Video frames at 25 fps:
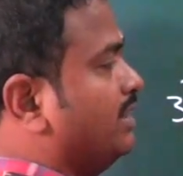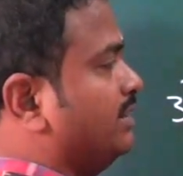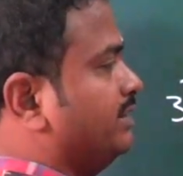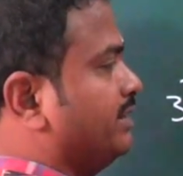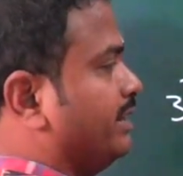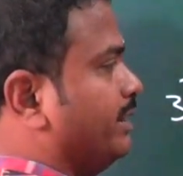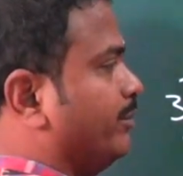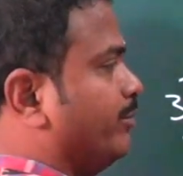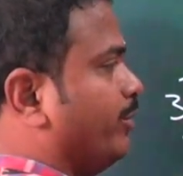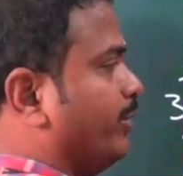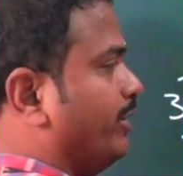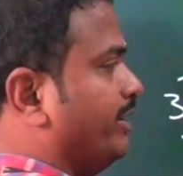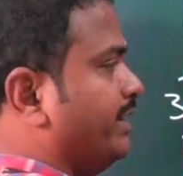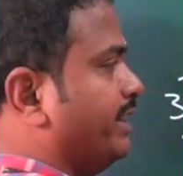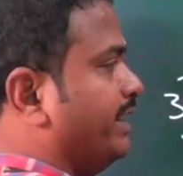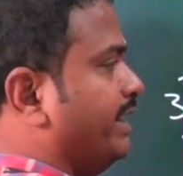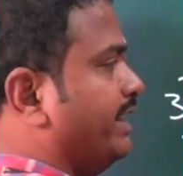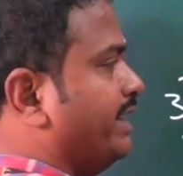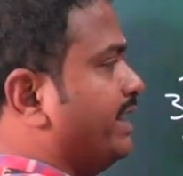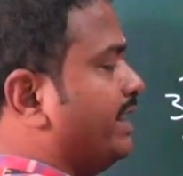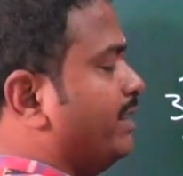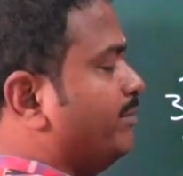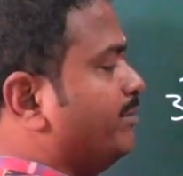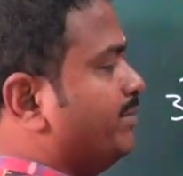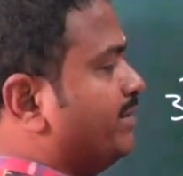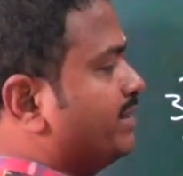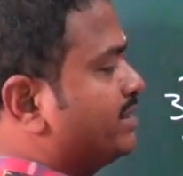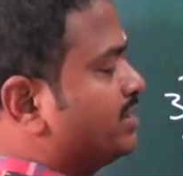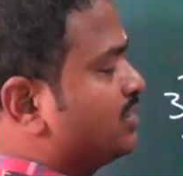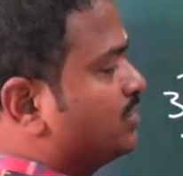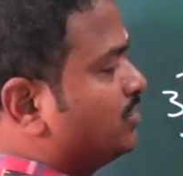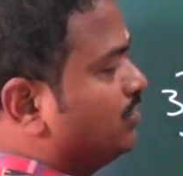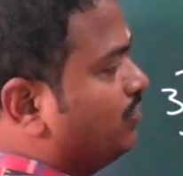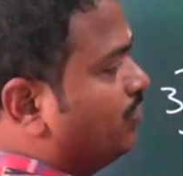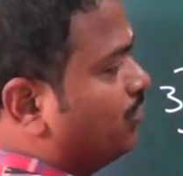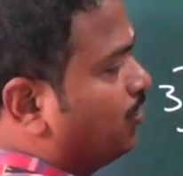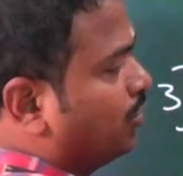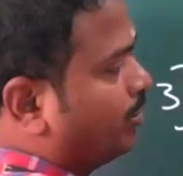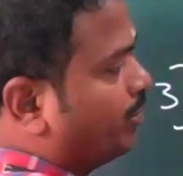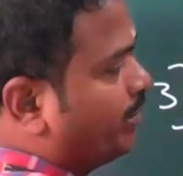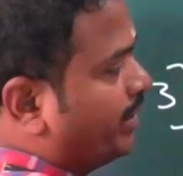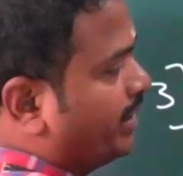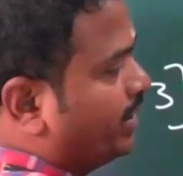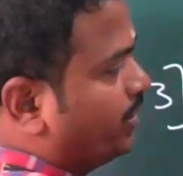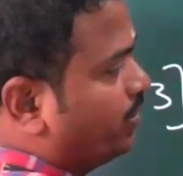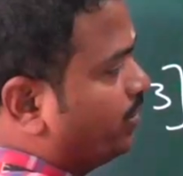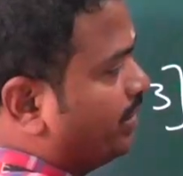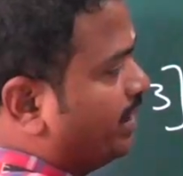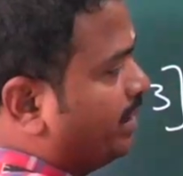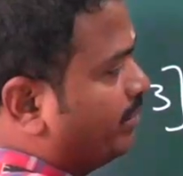3.8 amperes to
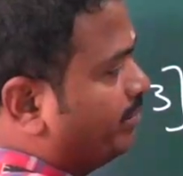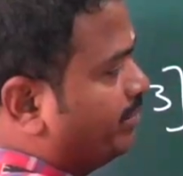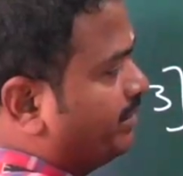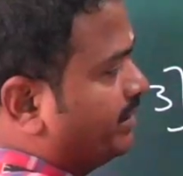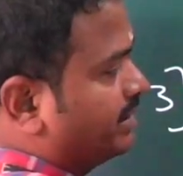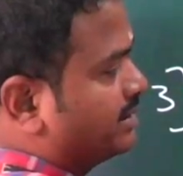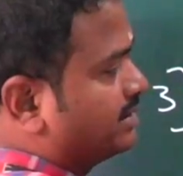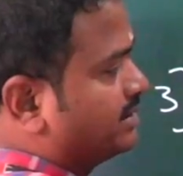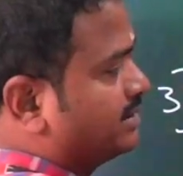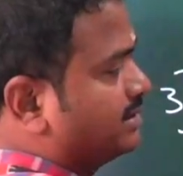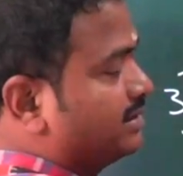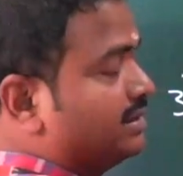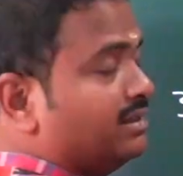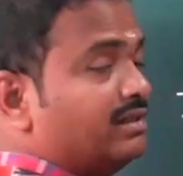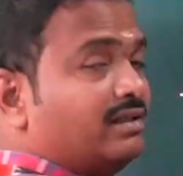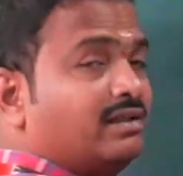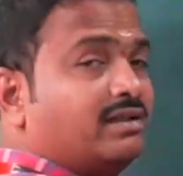4.2 amperes.